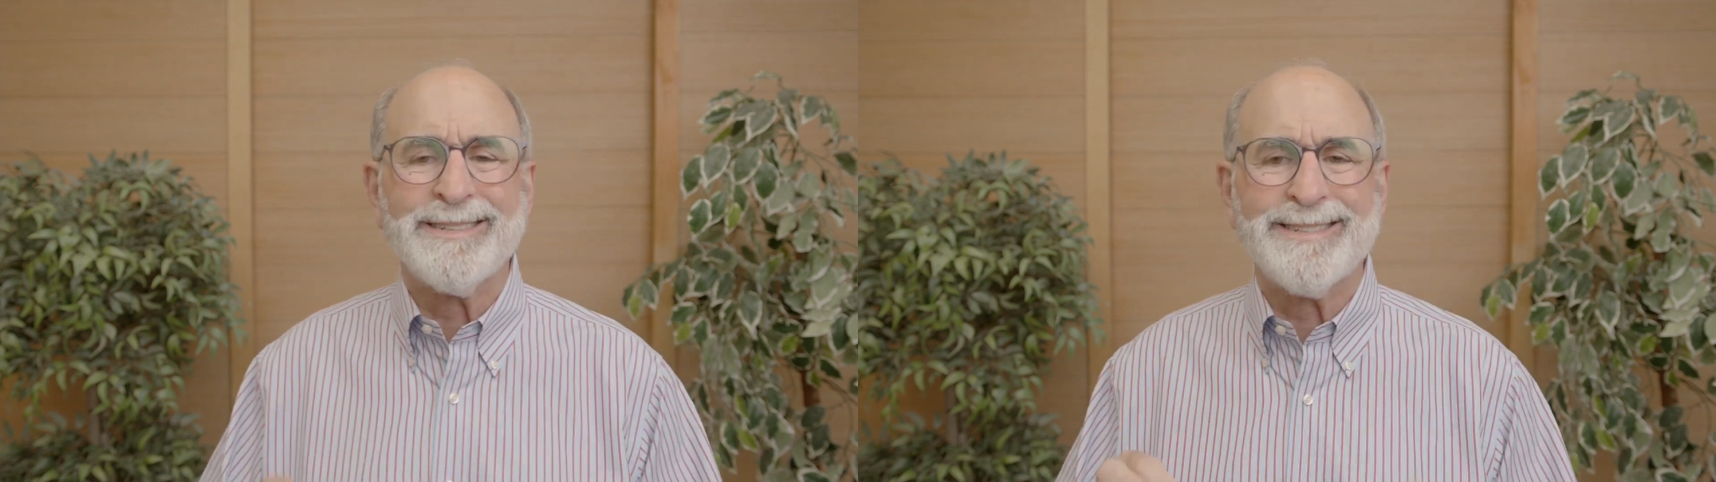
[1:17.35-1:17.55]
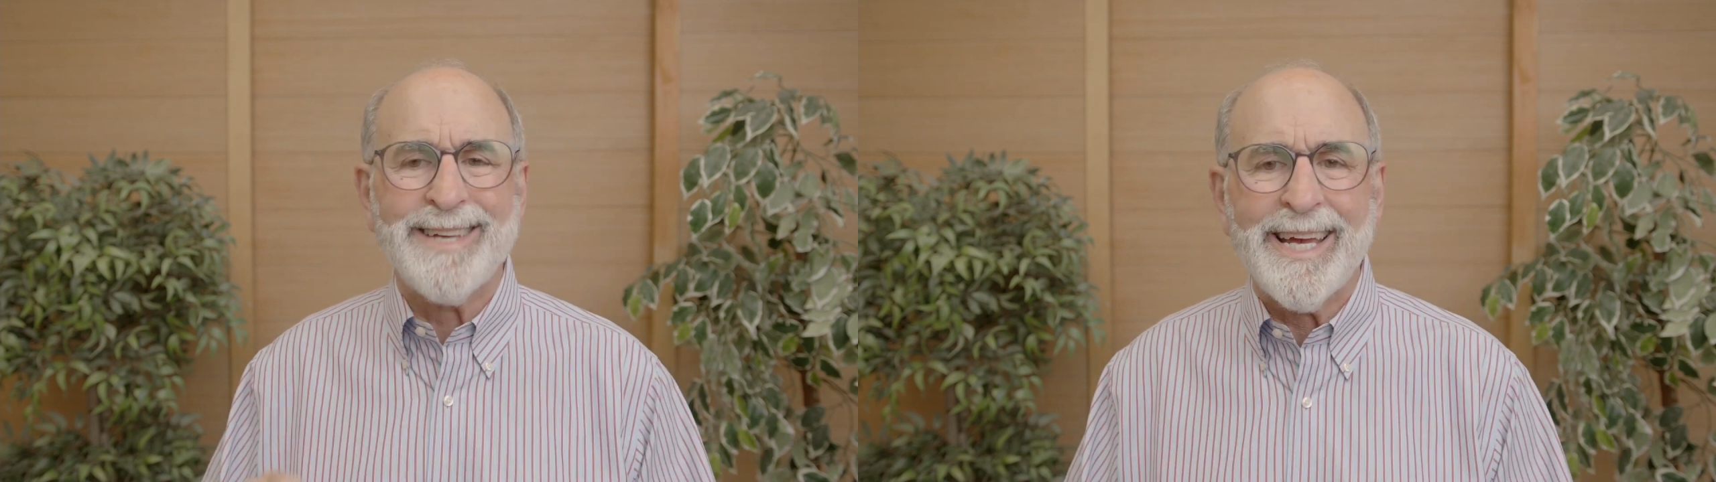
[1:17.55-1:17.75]

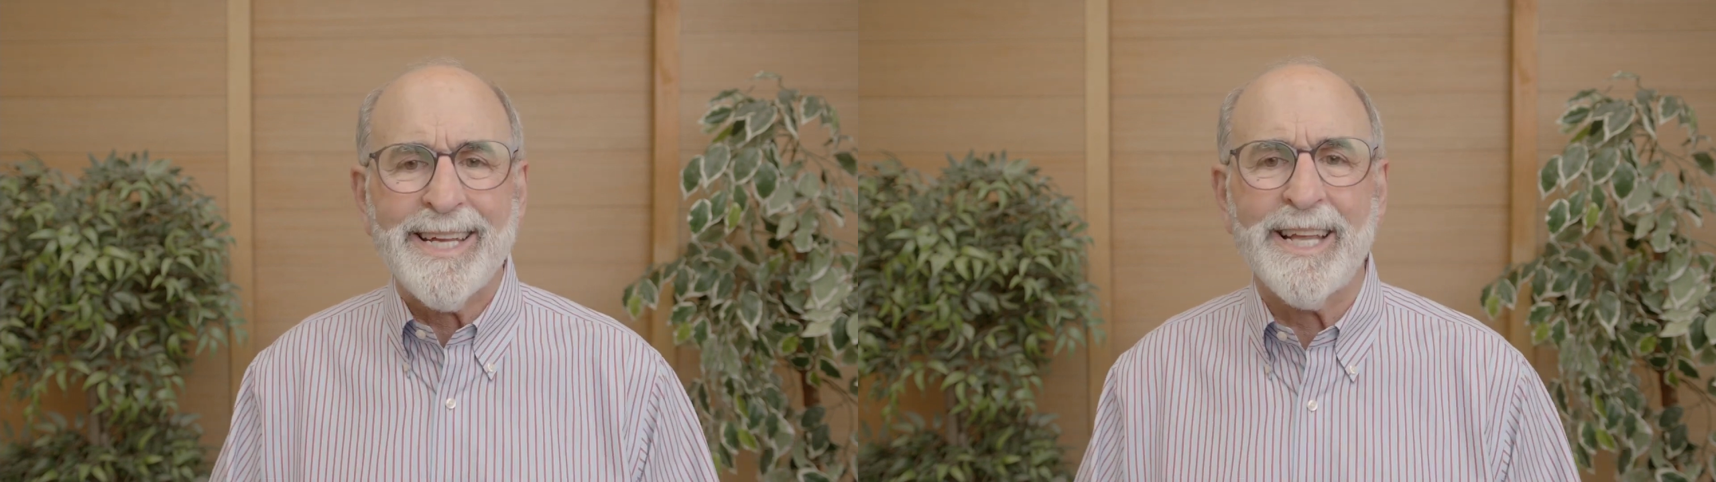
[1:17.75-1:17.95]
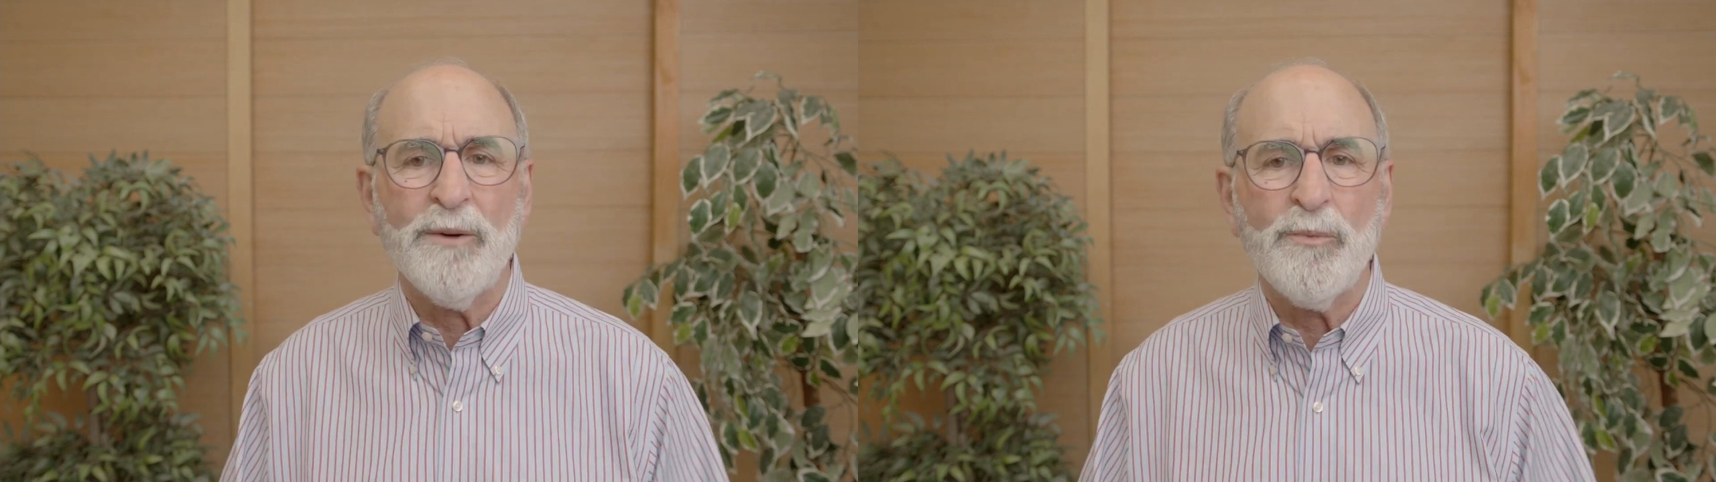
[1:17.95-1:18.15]
is
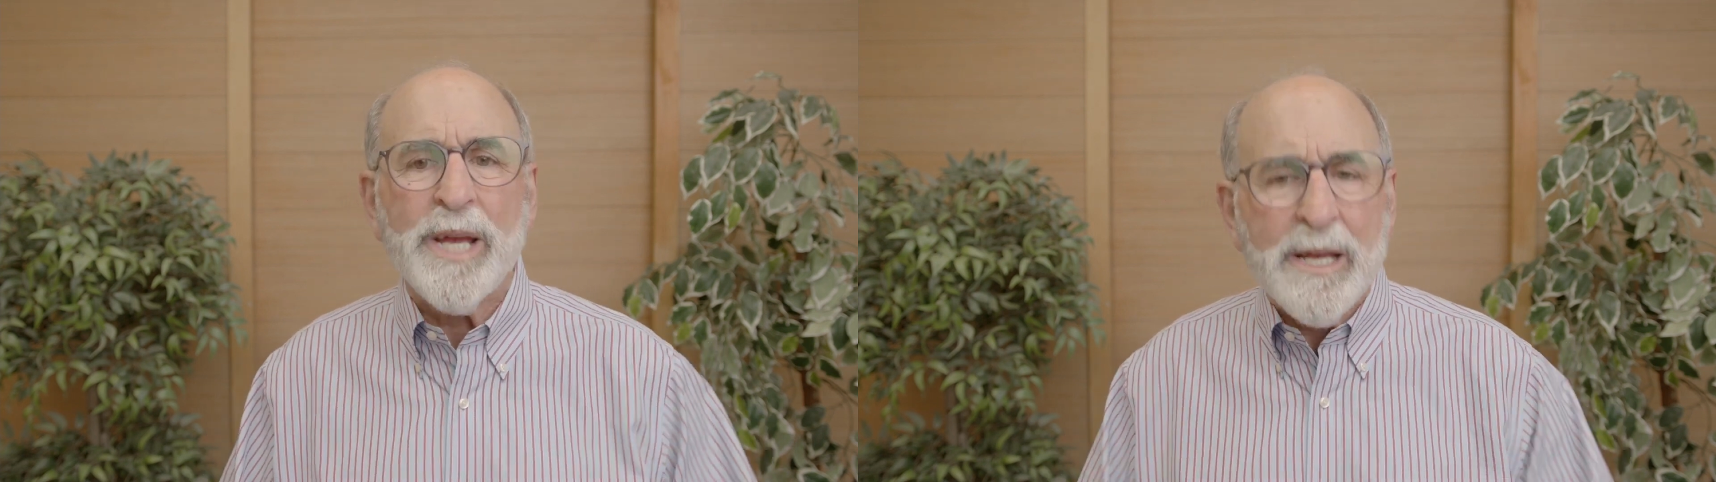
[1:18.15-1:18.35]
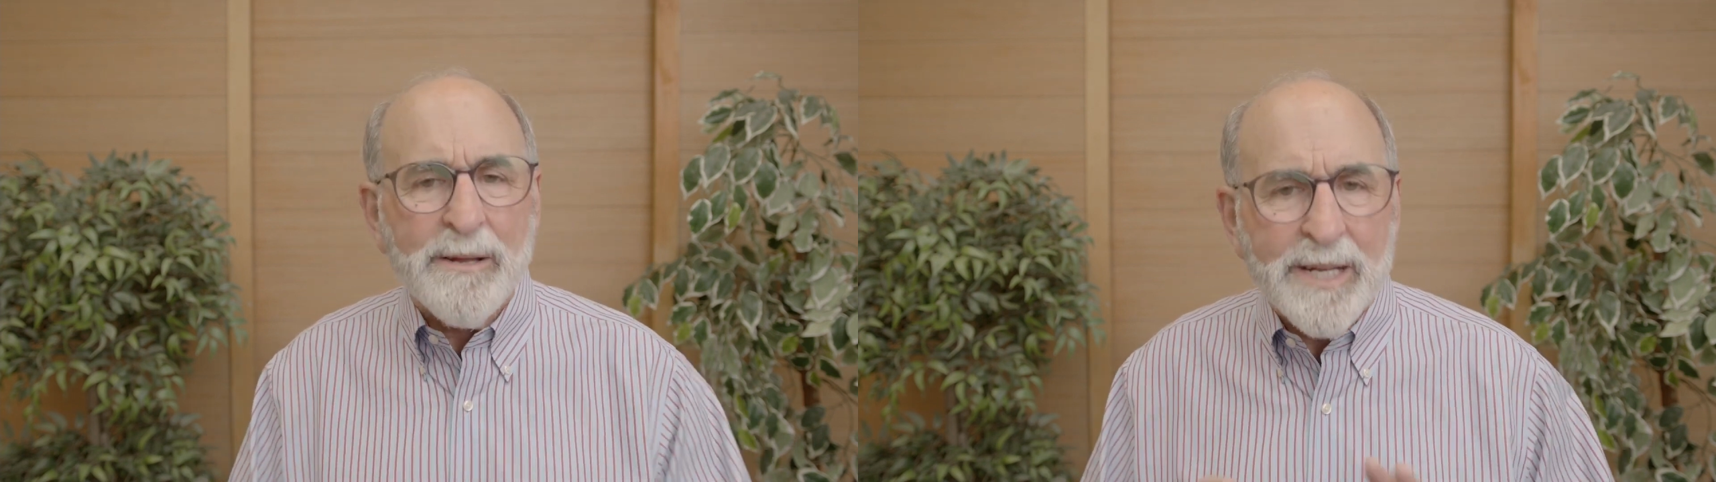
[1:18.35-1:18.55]
saying that
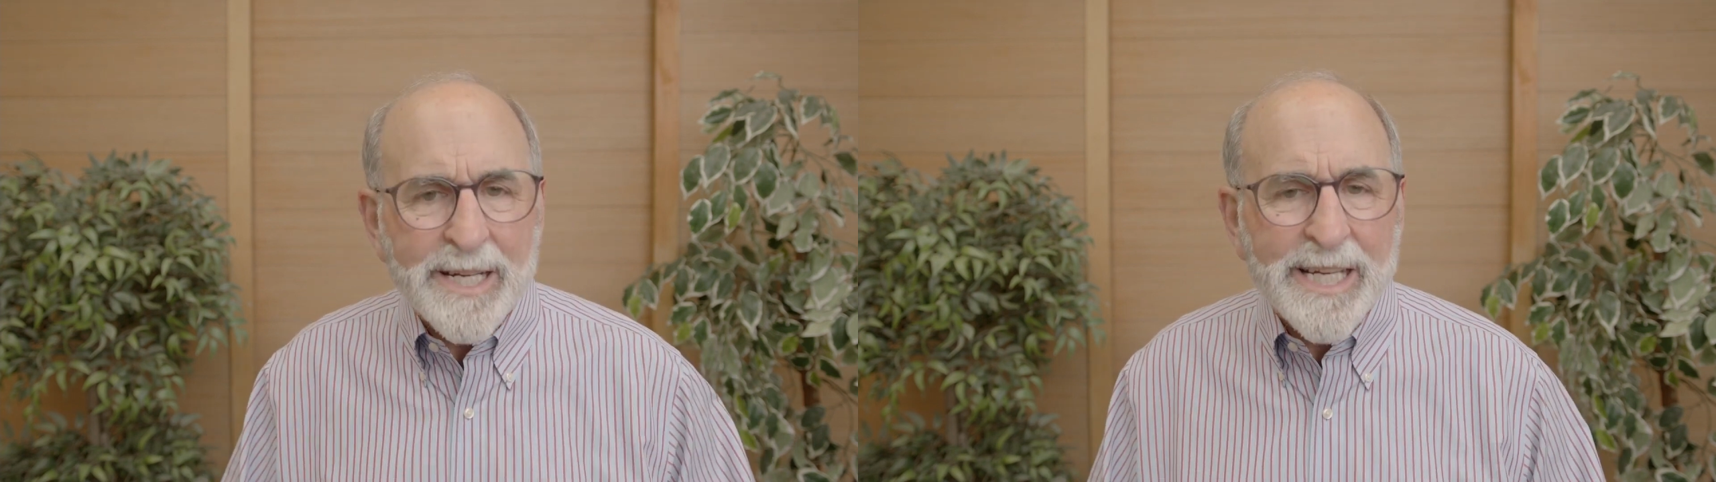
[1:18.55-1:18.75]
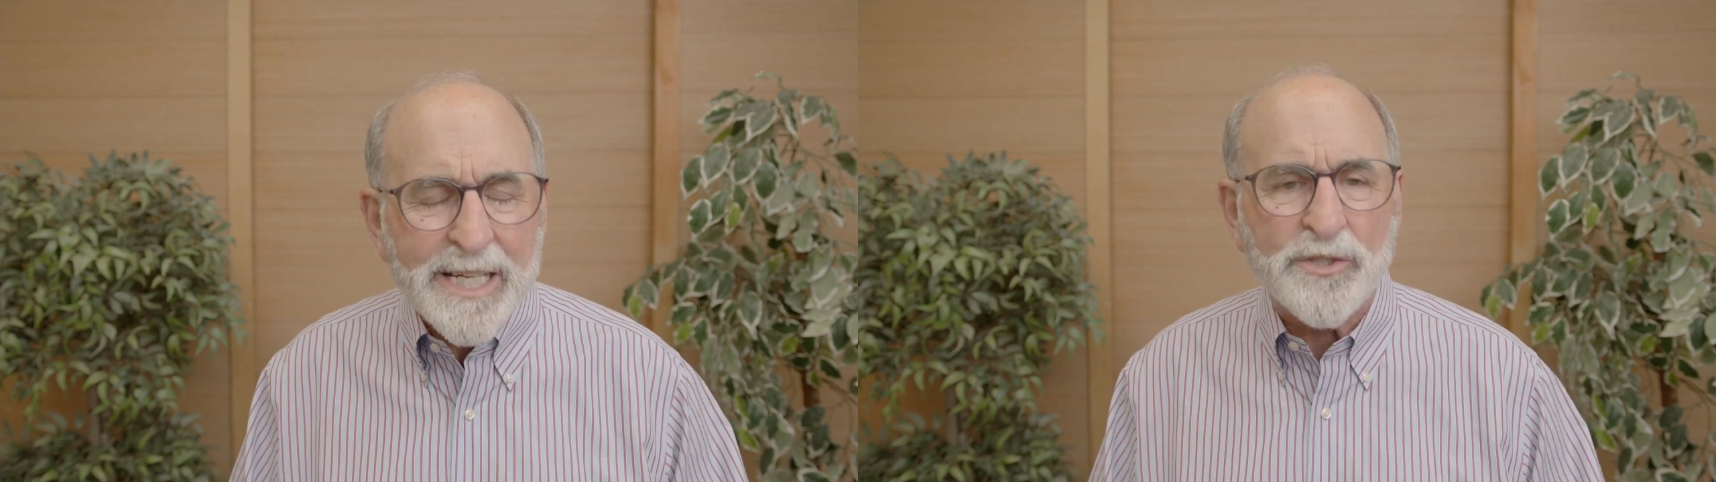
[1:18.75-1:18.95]
we
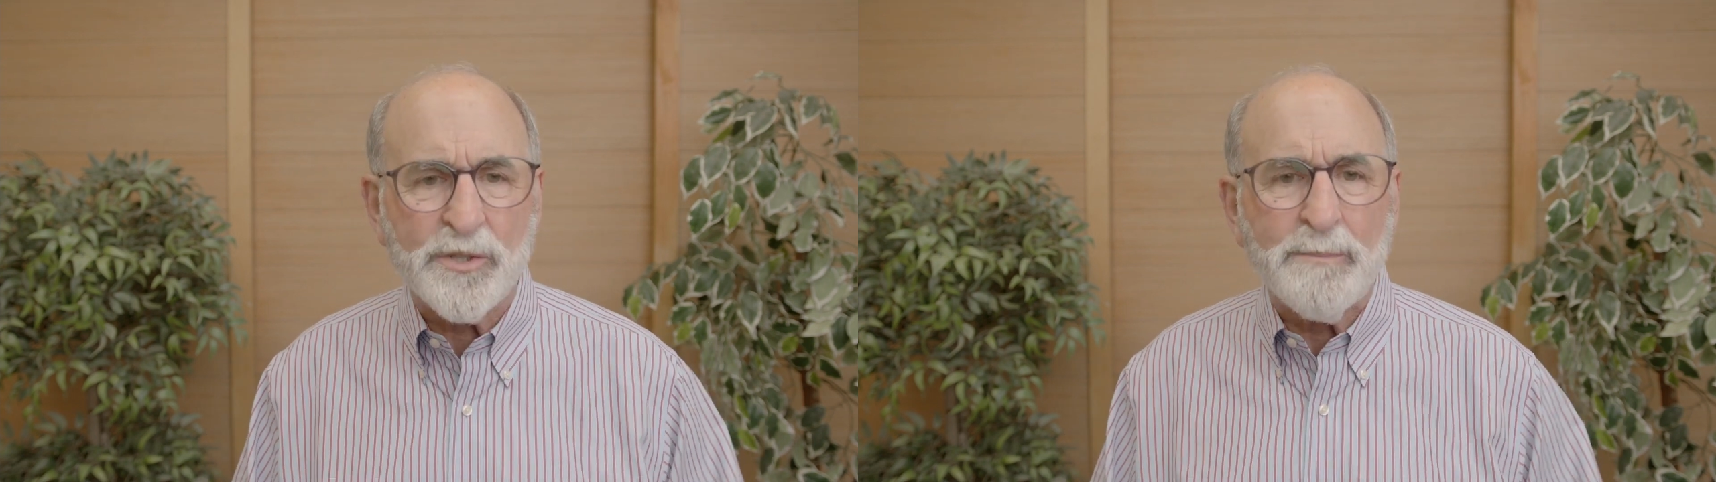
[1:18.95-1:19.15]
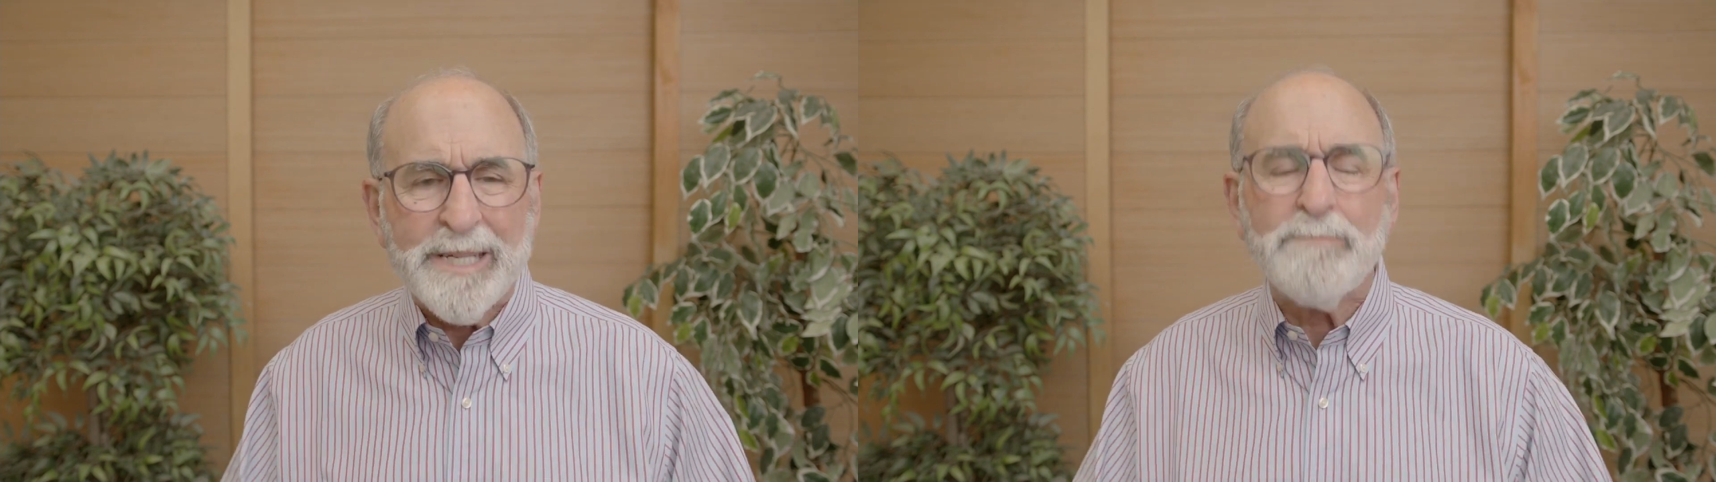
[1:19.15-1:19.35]
need
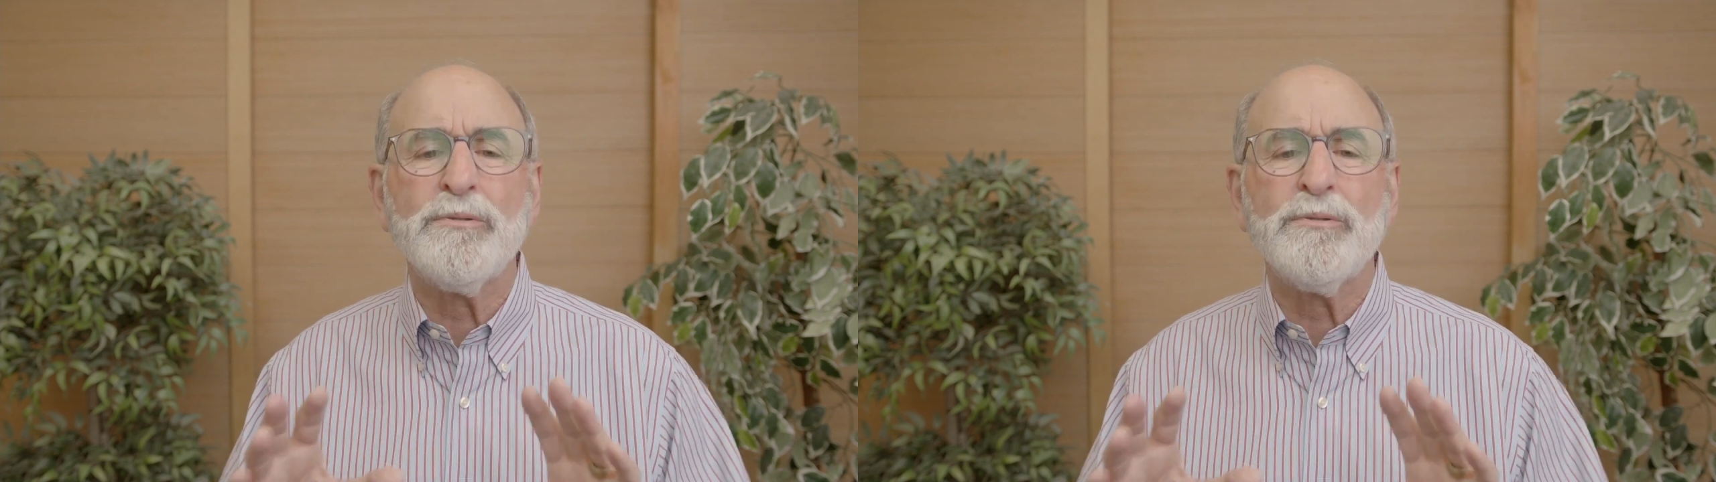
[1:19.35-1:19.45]
to be